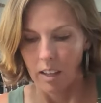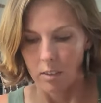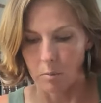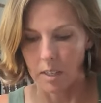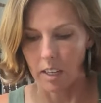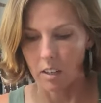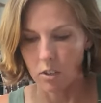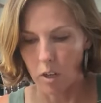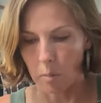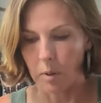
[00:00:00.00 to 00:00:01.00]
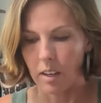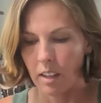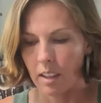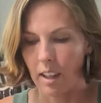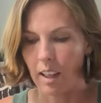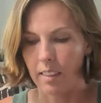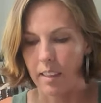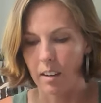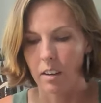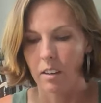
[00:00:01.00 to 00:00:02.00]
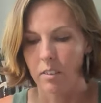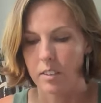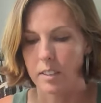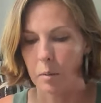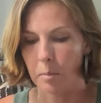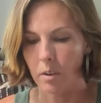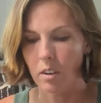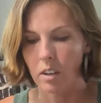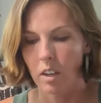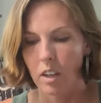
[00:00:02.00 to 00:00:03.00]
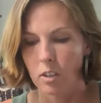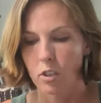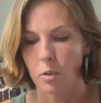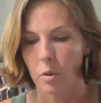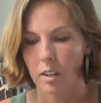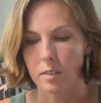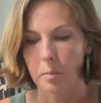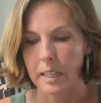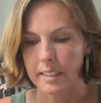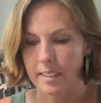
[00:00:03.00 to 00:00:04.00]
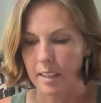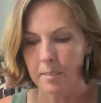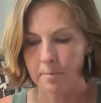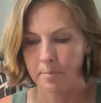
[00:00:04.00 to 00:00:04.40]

So I'm taking her shopping. And then for supper, she wants pizza.